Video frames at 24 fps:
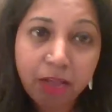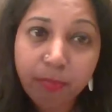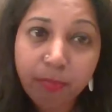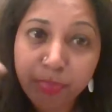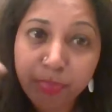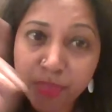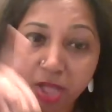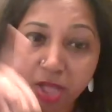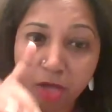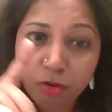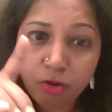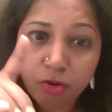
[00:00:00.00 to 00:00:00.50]

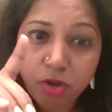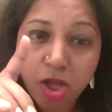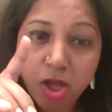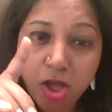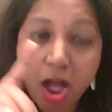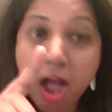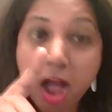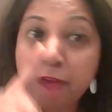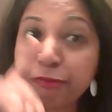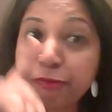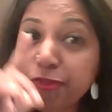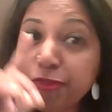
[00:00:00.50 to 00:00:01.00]
Now,
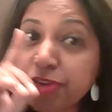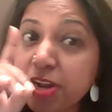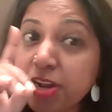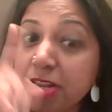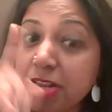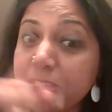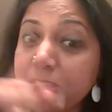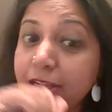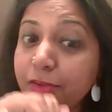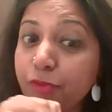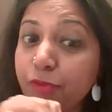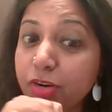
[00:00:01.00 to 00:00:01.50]
after
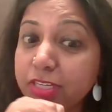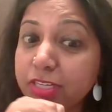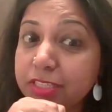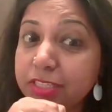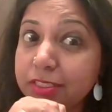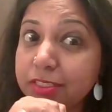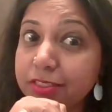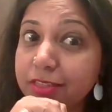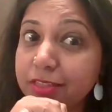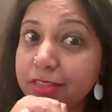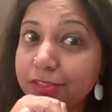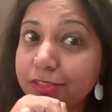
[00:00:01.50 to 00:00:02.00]
that, what
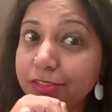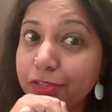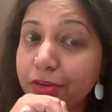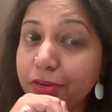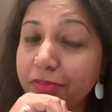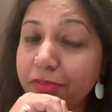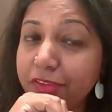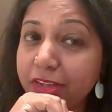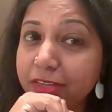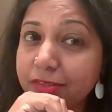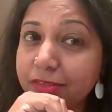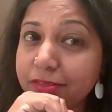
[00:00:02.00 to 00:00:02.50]
is it that you
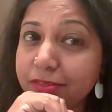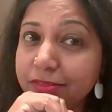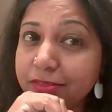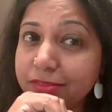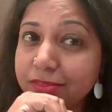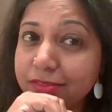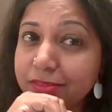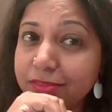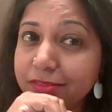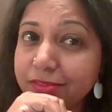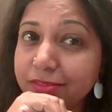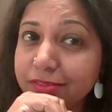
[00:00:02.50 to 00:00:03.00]
have done
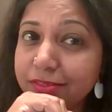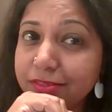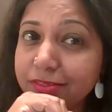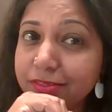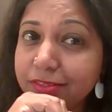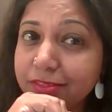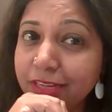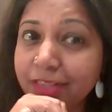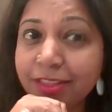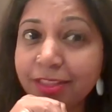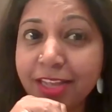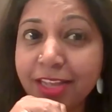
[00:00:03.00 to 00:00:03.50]

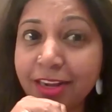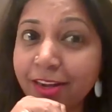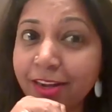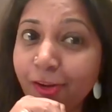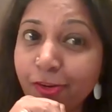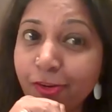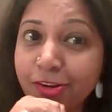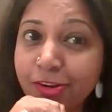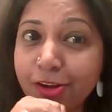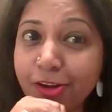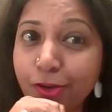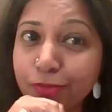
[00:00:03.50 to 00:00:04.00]
in the
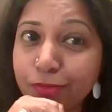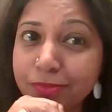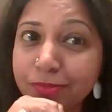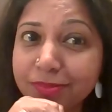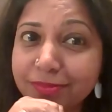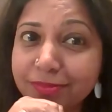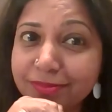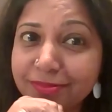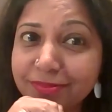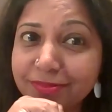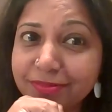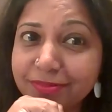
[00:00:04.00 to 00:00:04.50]
lockdown?
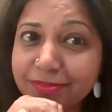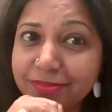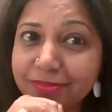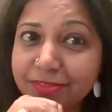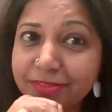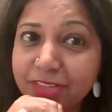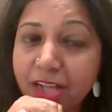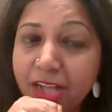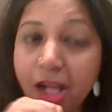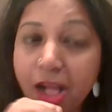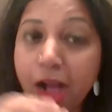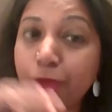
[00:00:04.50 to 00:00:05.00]

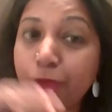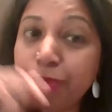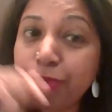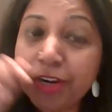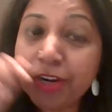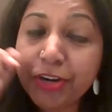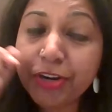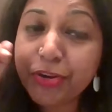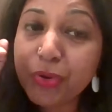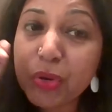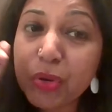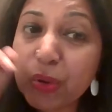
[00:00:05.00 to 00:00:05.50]
How
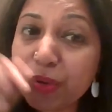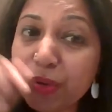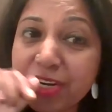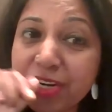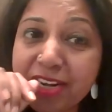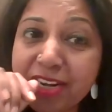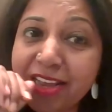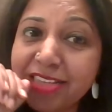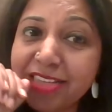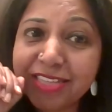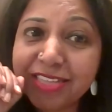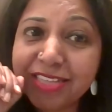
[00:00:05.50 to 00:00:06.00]
did you
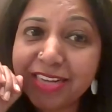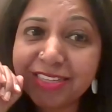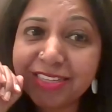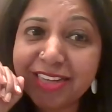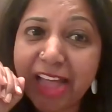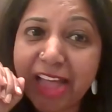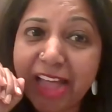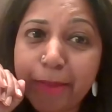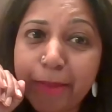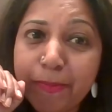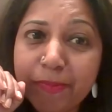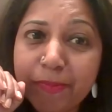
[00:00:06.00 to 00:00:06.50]
utilize that
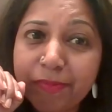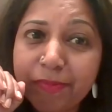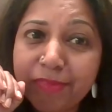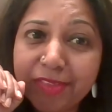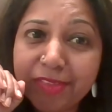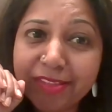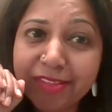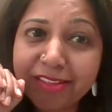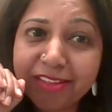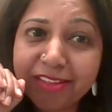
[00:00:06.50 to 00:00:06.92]
time?